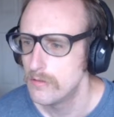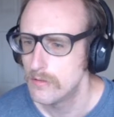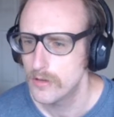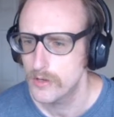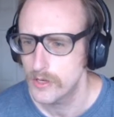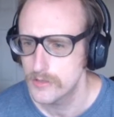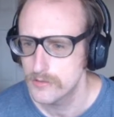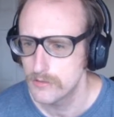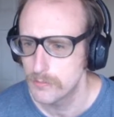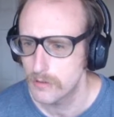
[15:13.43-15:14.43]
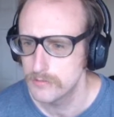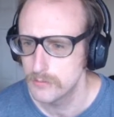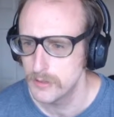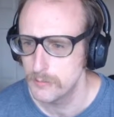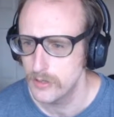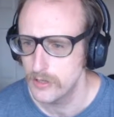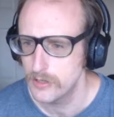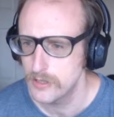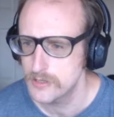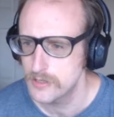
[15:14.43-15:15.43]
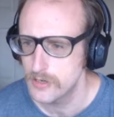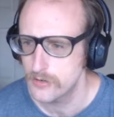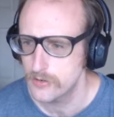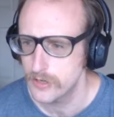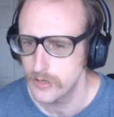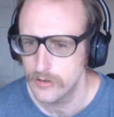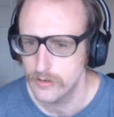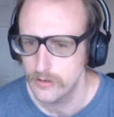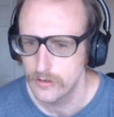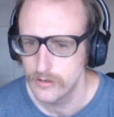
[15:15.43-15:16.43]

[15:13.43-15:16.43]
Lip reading: Okay, so it would probably be listed under here.